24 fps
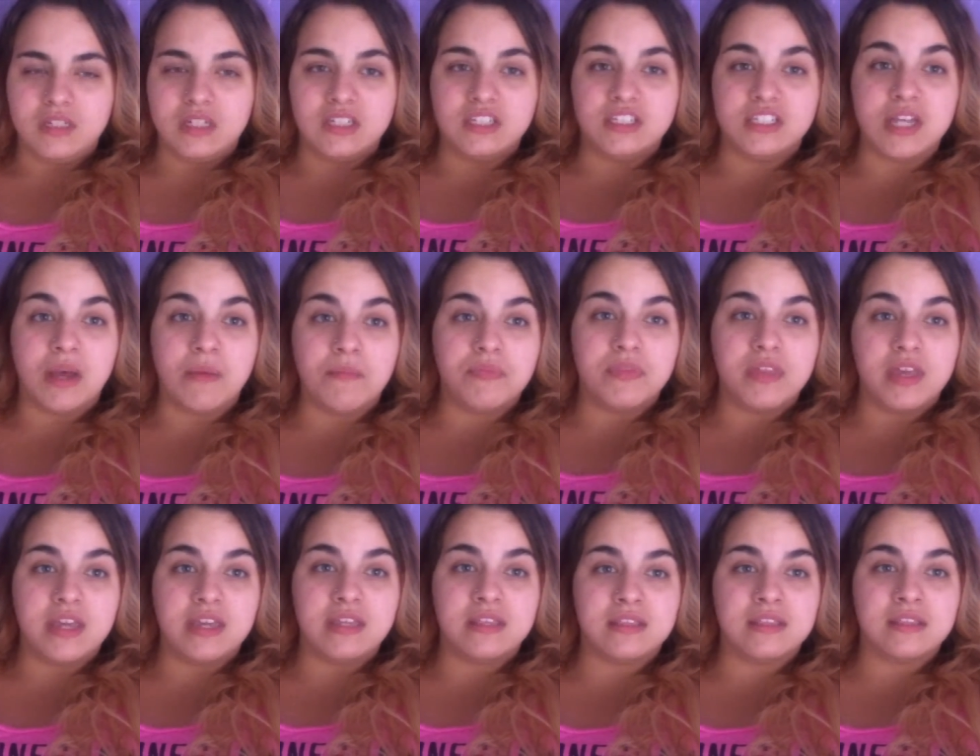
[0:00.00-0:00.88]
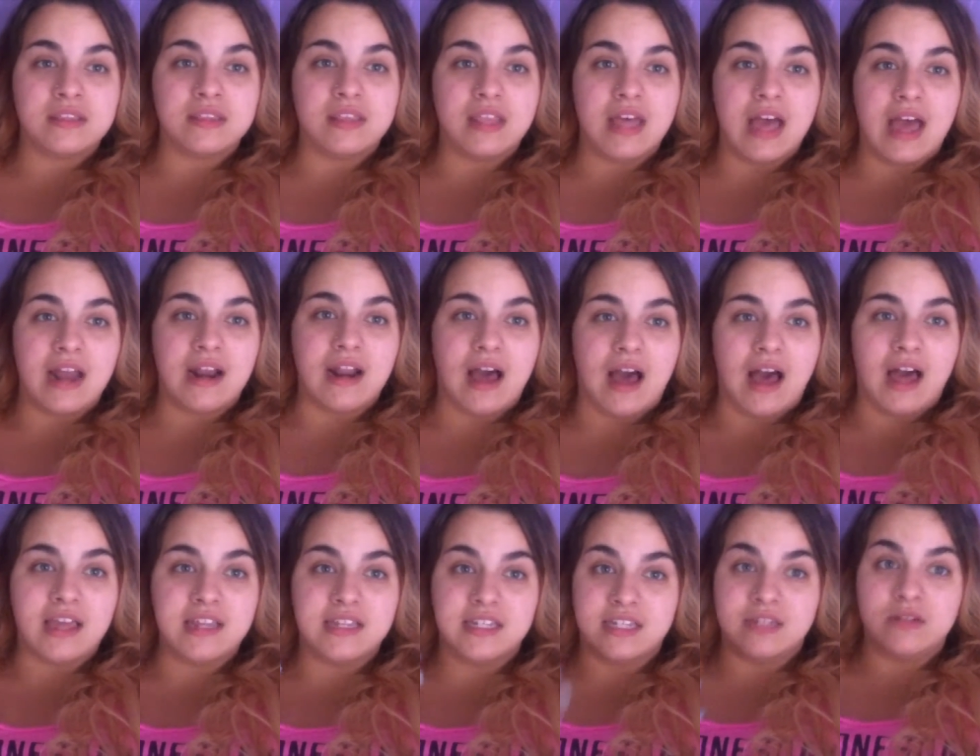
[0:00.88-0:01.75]
something that
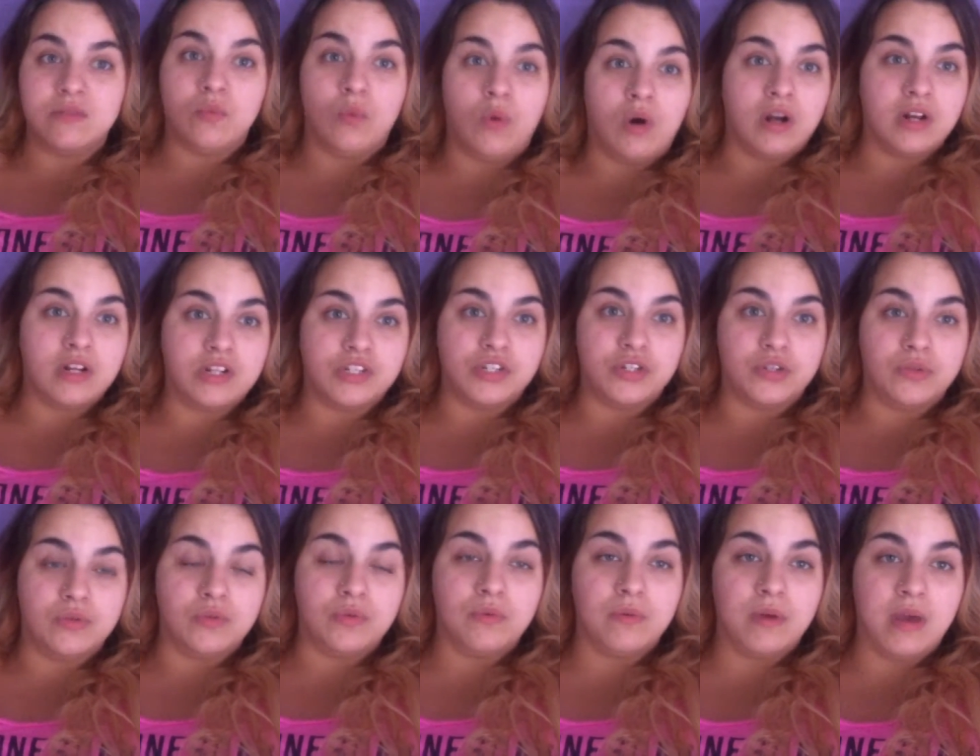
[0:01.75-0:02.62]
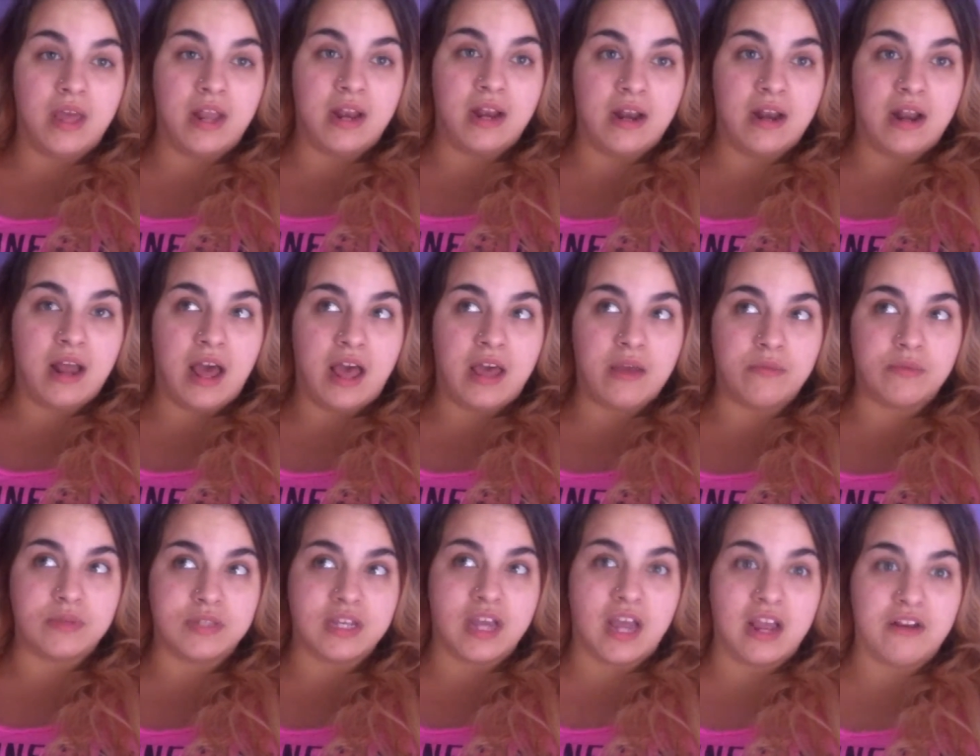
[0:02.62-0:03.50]
I didn't want to do and I
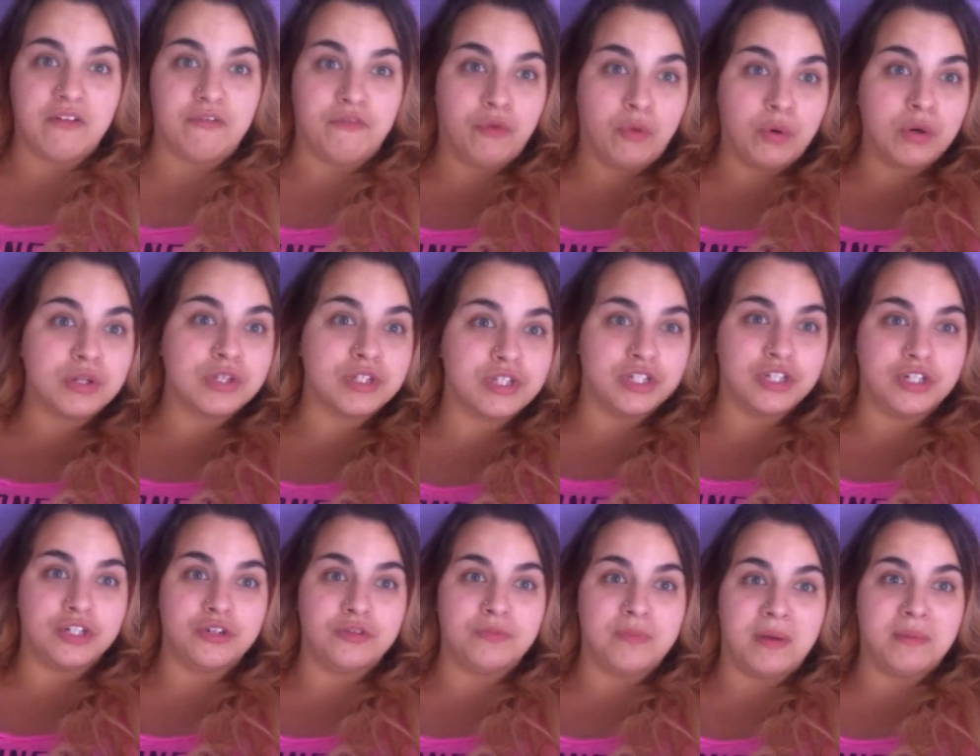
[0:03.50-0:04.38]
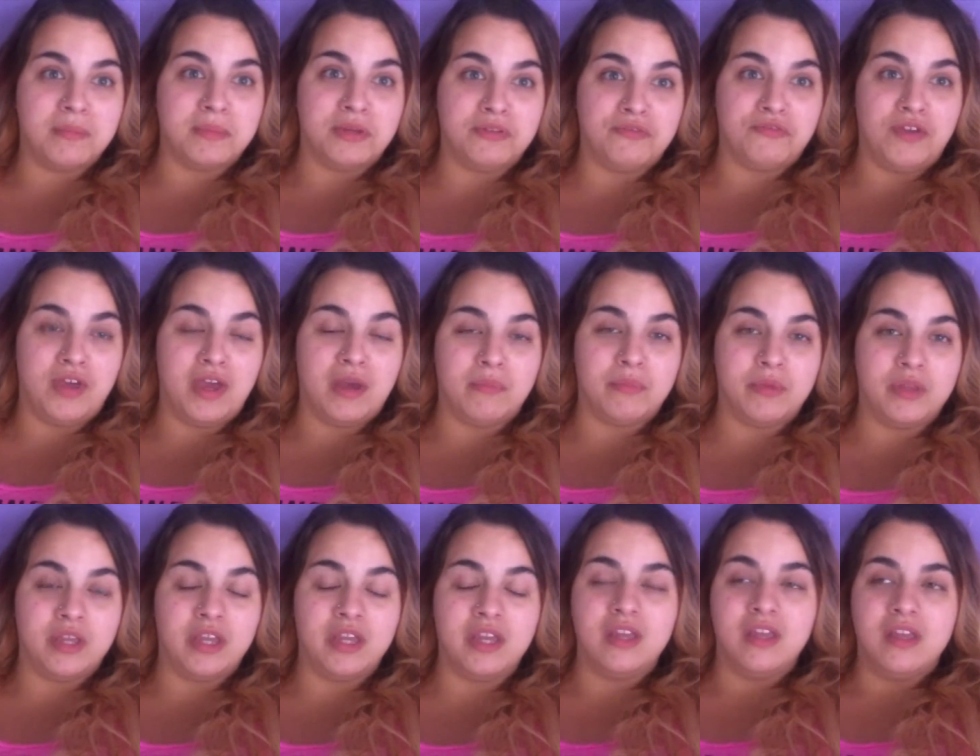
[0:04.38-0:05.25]
was kind of forced to do by my
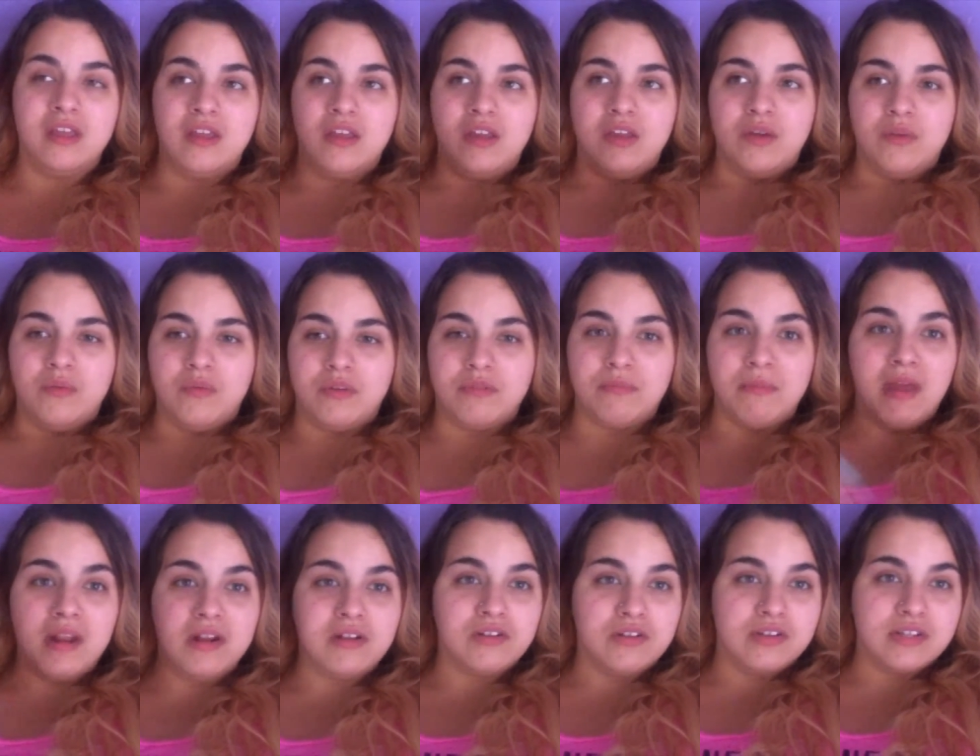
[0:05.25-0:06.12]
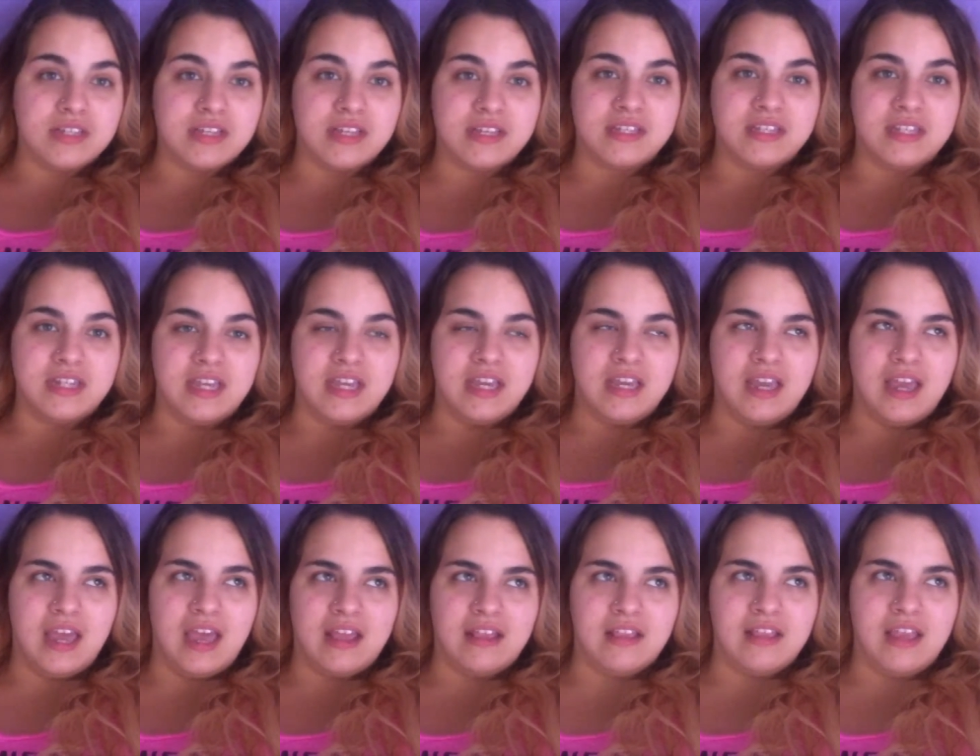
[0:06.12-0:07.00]
family with medical assisting.
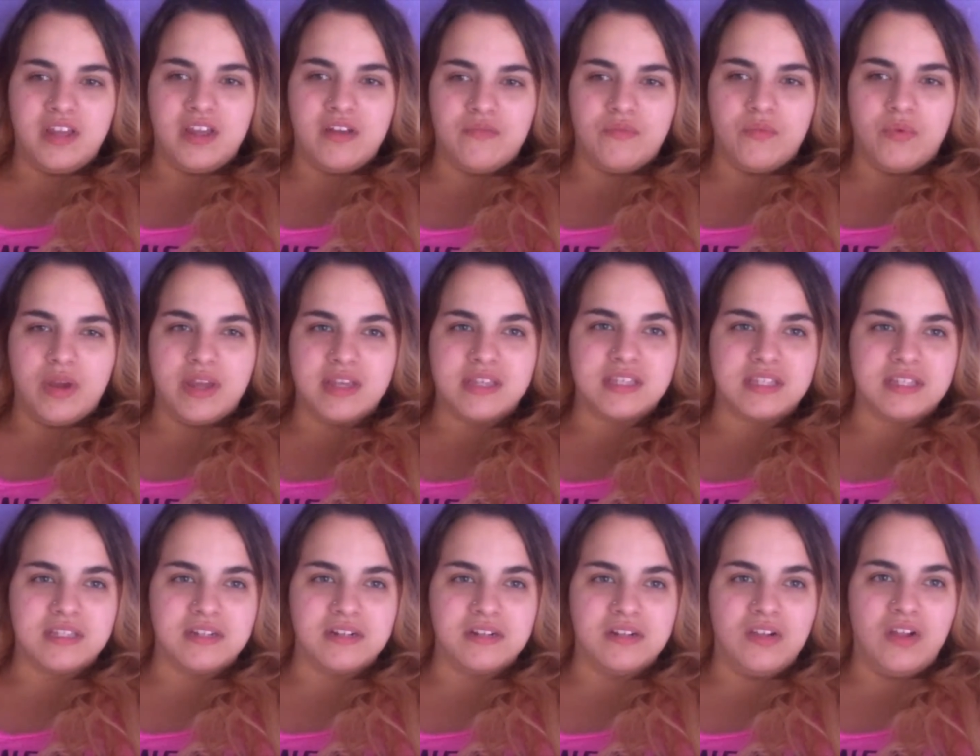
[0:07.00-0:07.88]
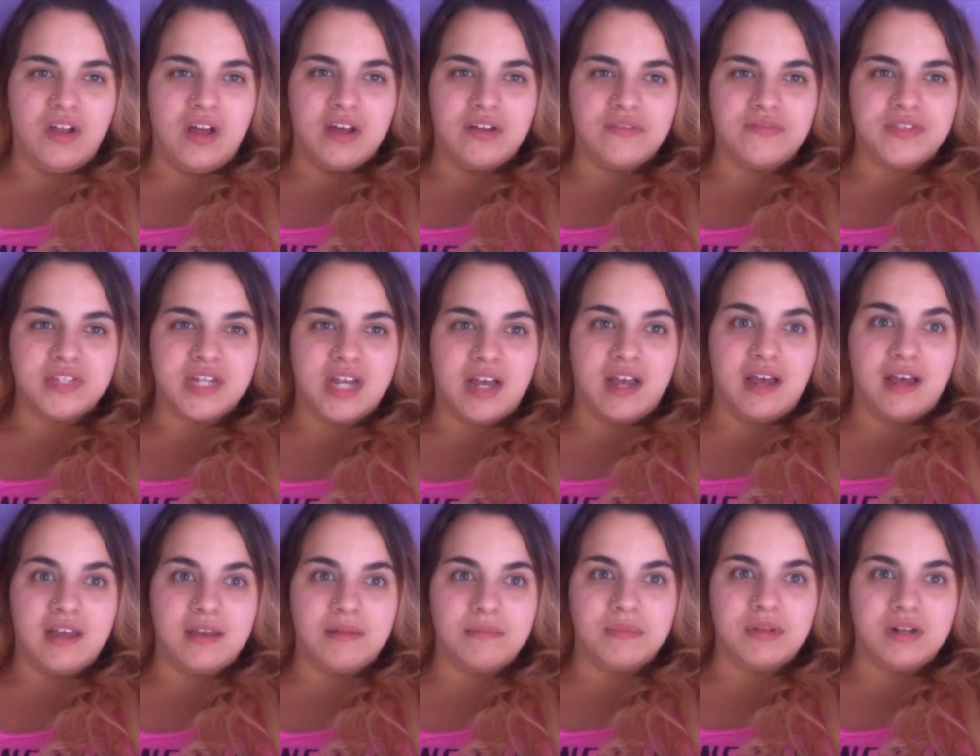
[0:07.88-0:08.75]
And then I've wasted a lot of
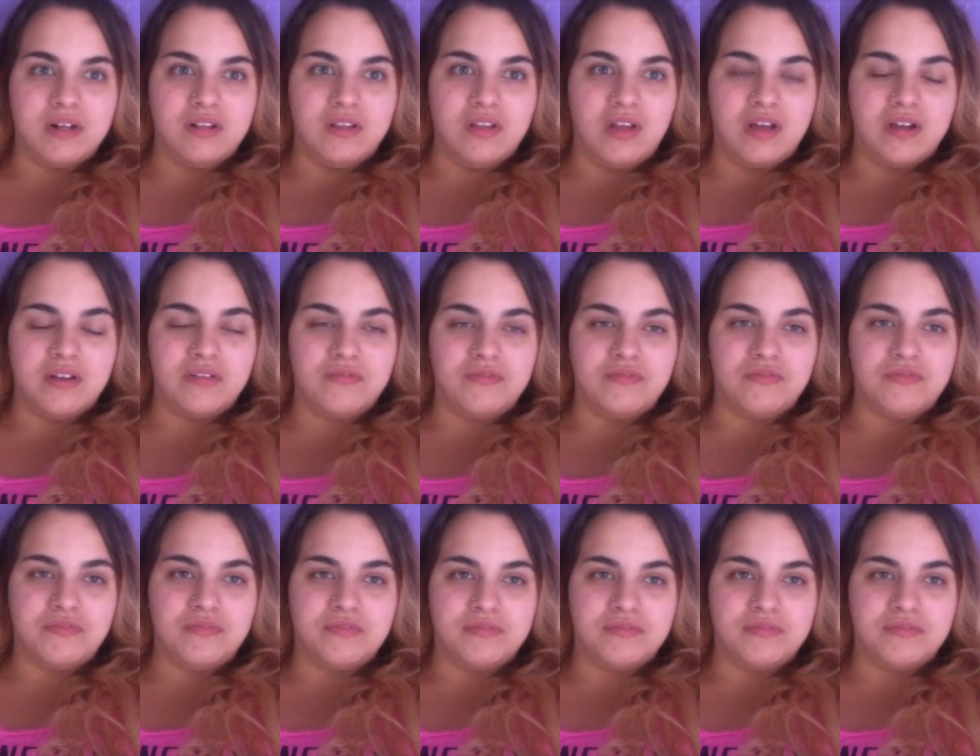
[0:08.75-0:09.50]
time and a lot of.